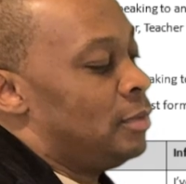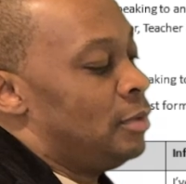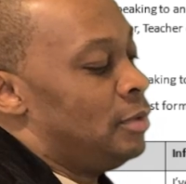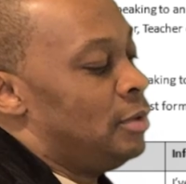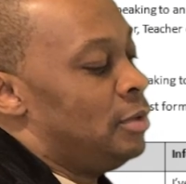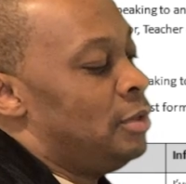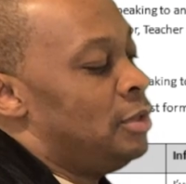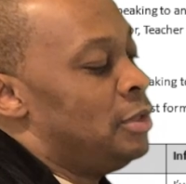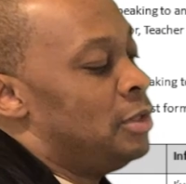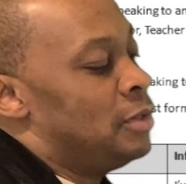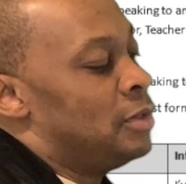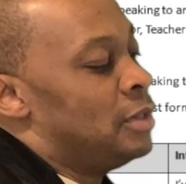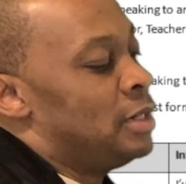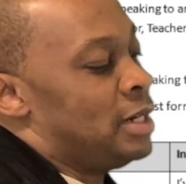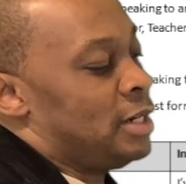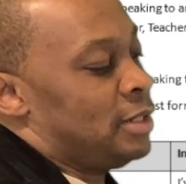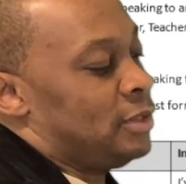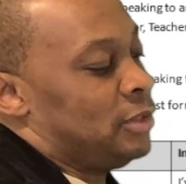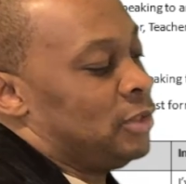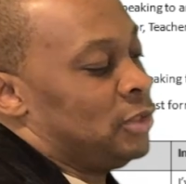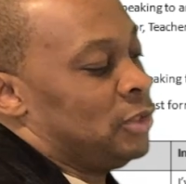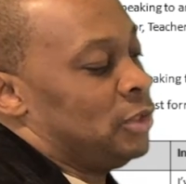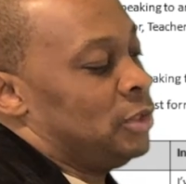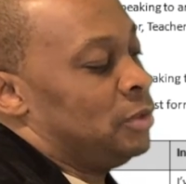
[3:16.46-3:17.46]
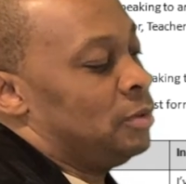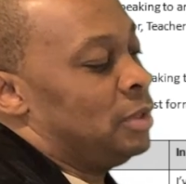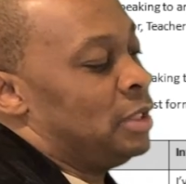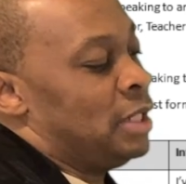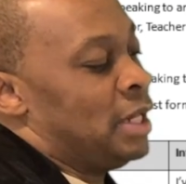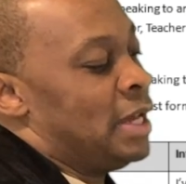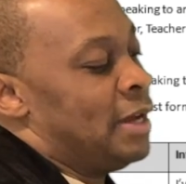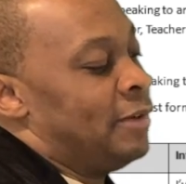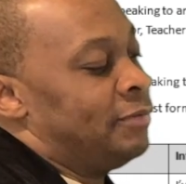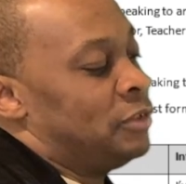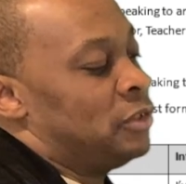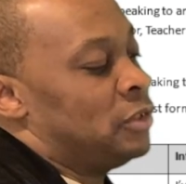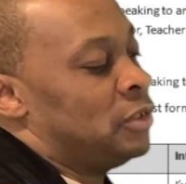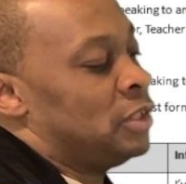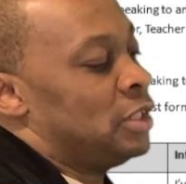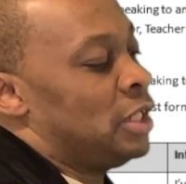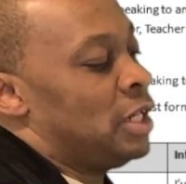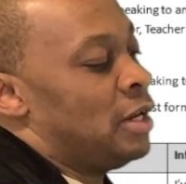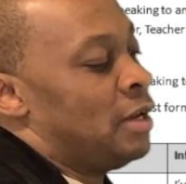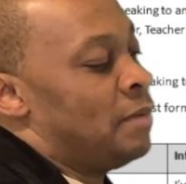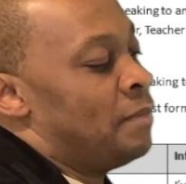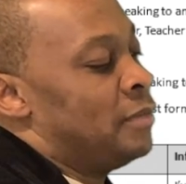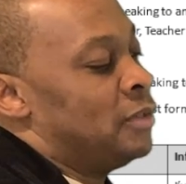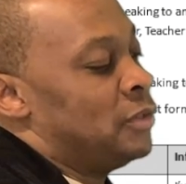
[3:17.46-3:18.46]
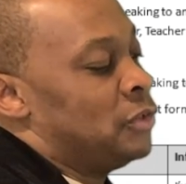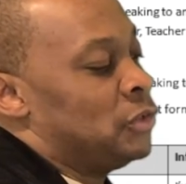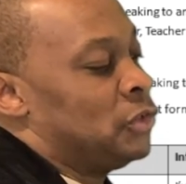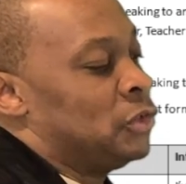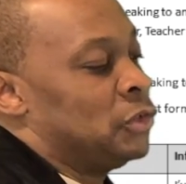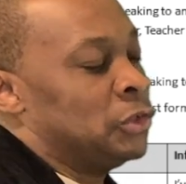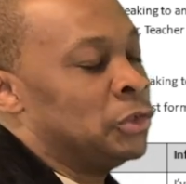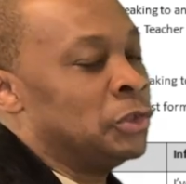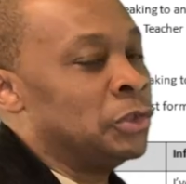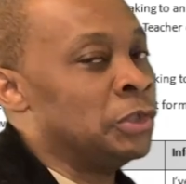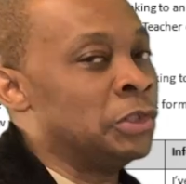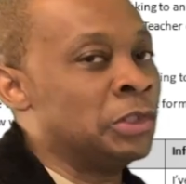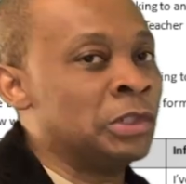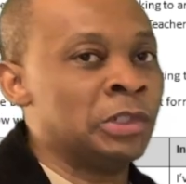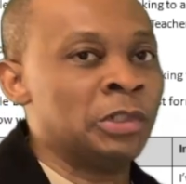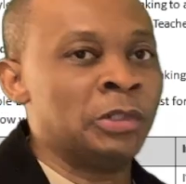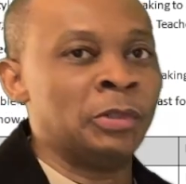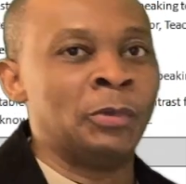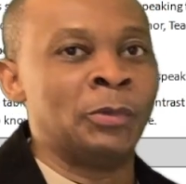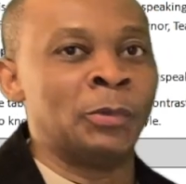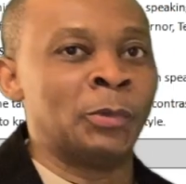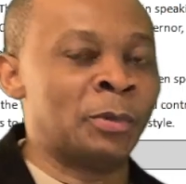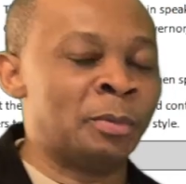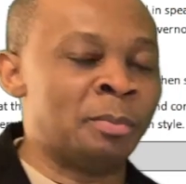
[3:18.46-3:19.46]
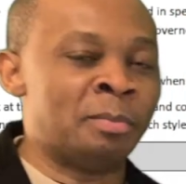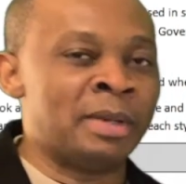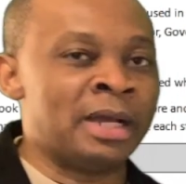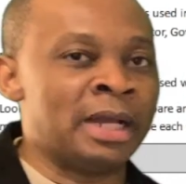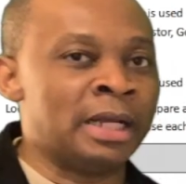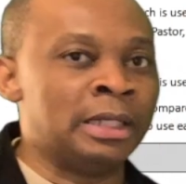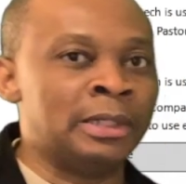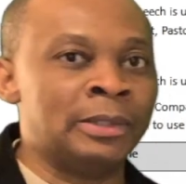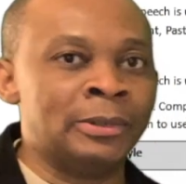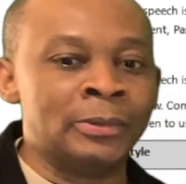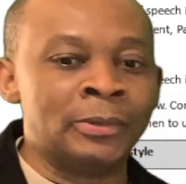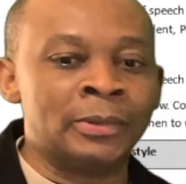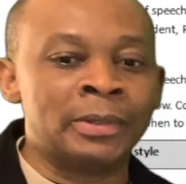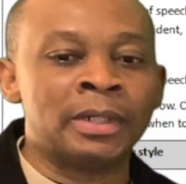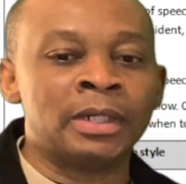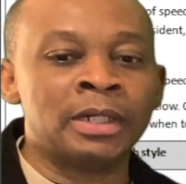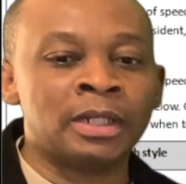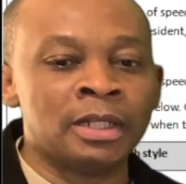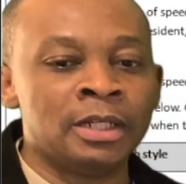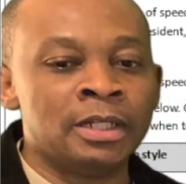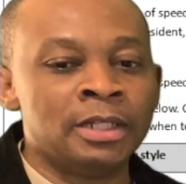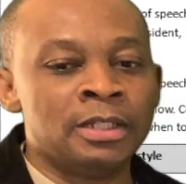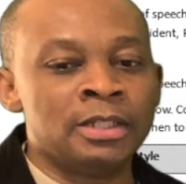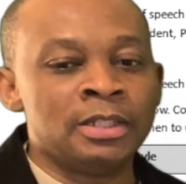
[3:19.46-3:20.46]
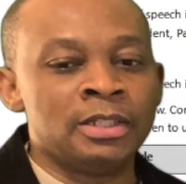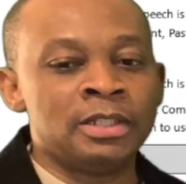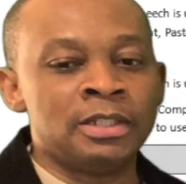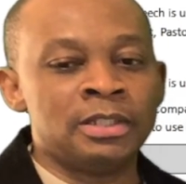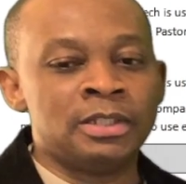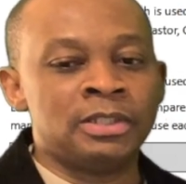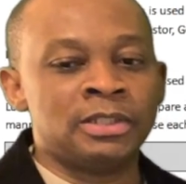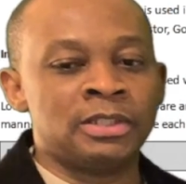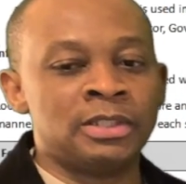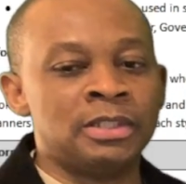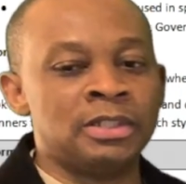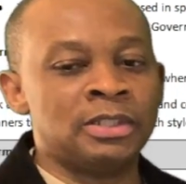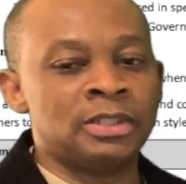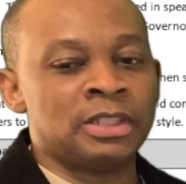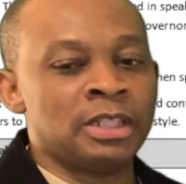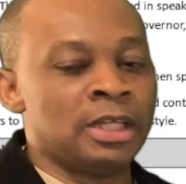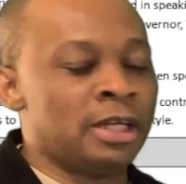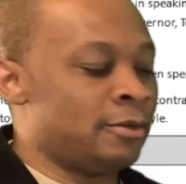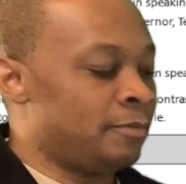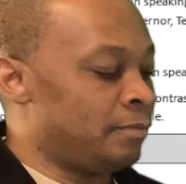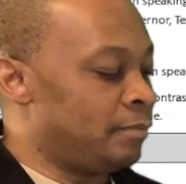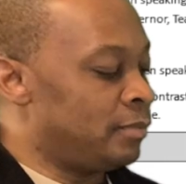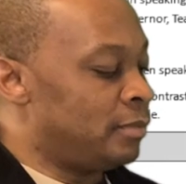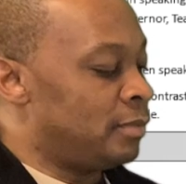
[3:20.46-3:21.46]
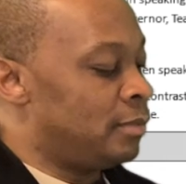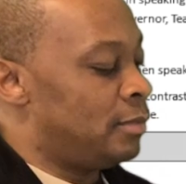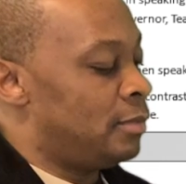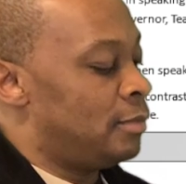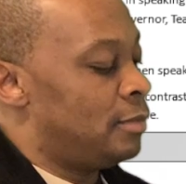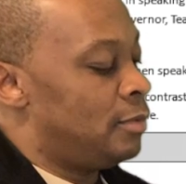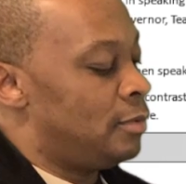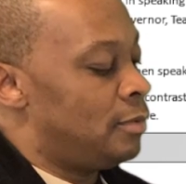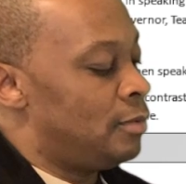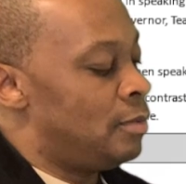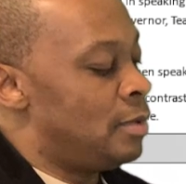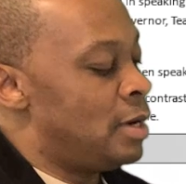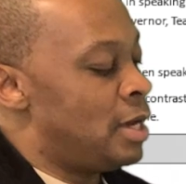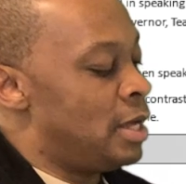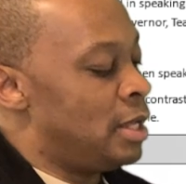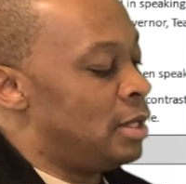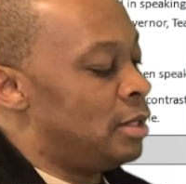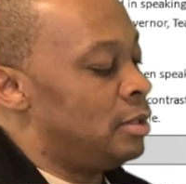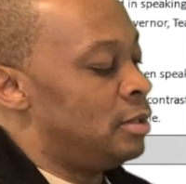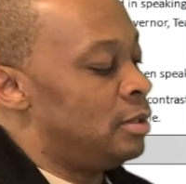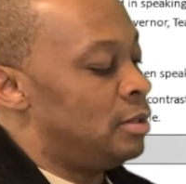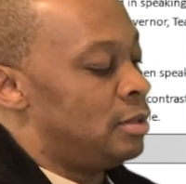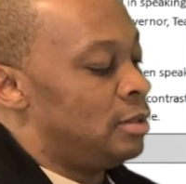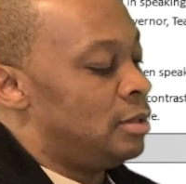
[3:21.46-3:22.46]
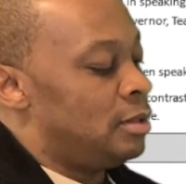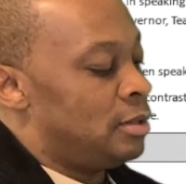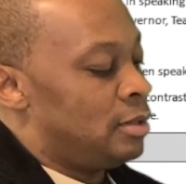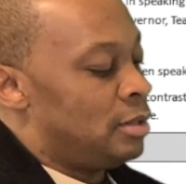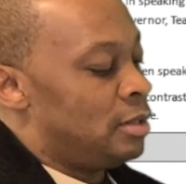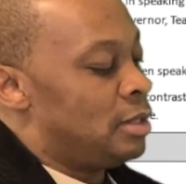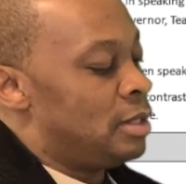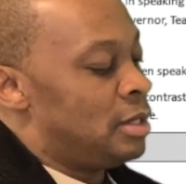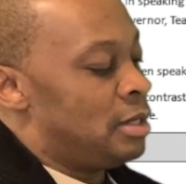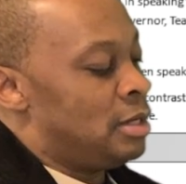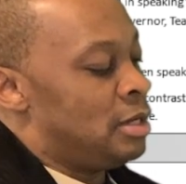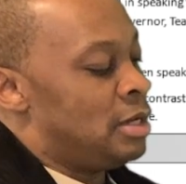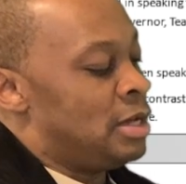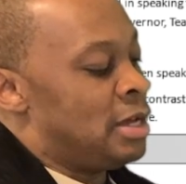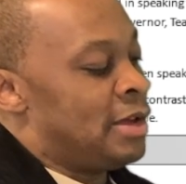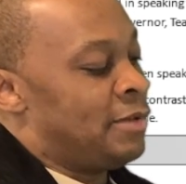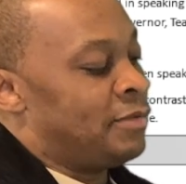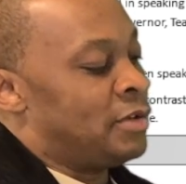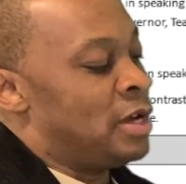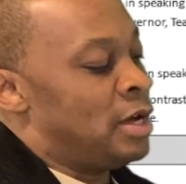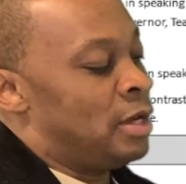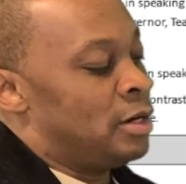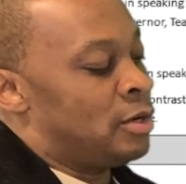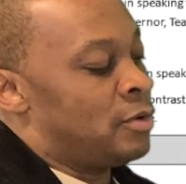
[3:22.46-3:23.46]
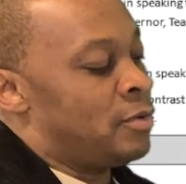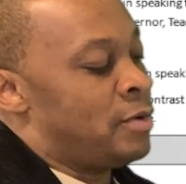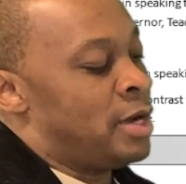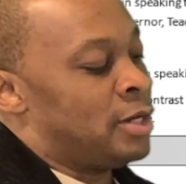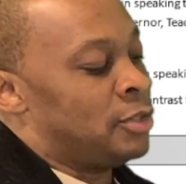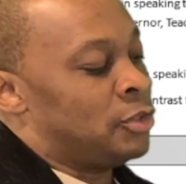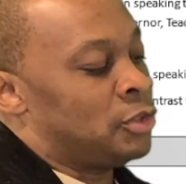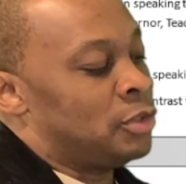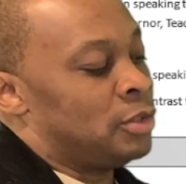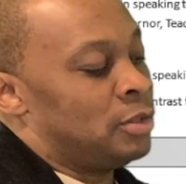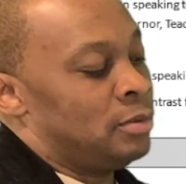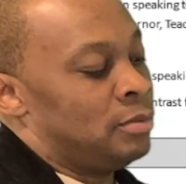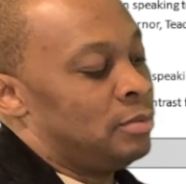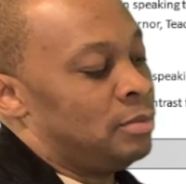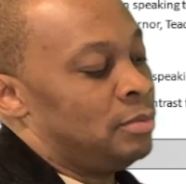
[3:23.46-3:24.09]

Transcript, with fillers: you don't necessarily have to say, sir or my lord. You're just going to say, well, I've got a question.